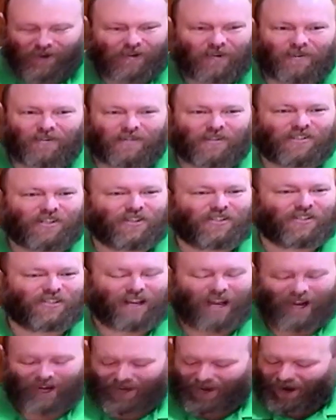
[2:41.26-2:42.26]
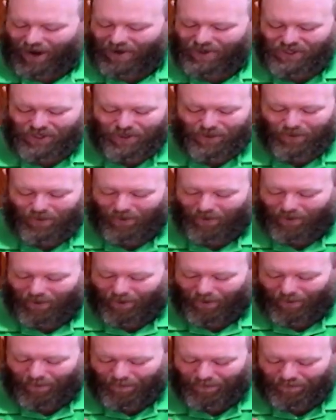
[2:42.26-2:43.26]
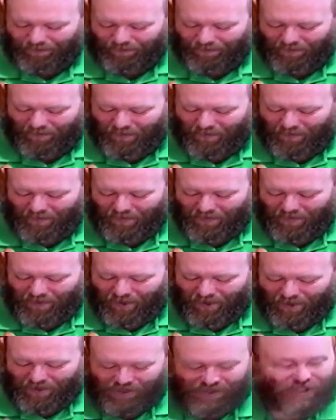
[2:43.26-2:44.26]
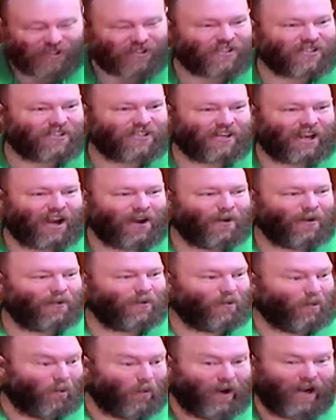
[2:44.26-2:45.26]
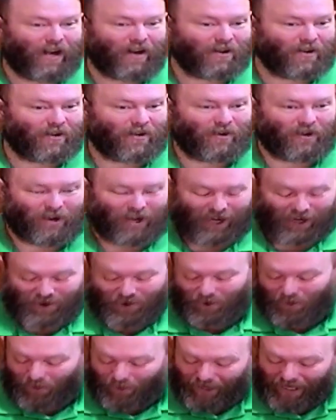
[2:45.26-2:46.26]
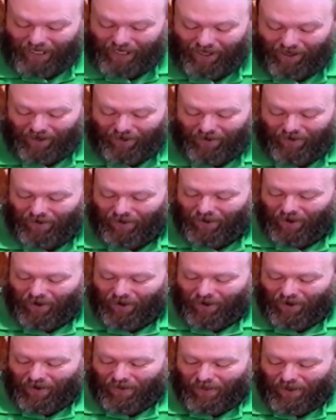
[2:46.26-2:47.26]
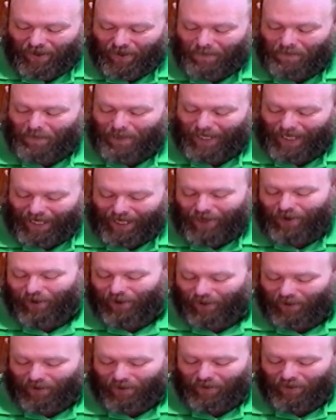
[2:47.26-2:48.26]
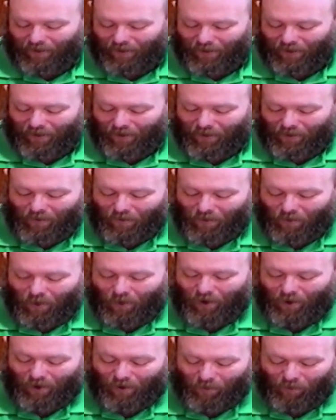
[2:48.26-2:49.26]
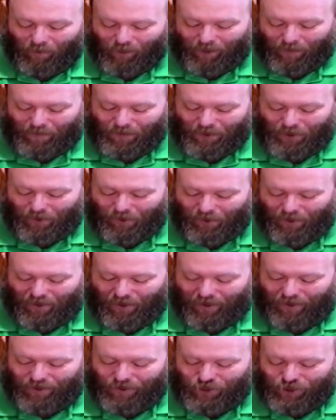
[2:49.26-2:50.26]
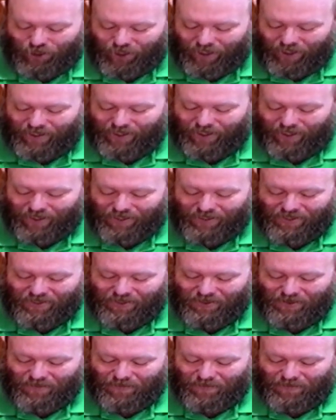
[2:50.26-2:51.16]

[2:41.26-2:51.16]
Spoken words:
does it stand out to you at all? Does it sound weird in your ear that Peter would rebuke Jesus?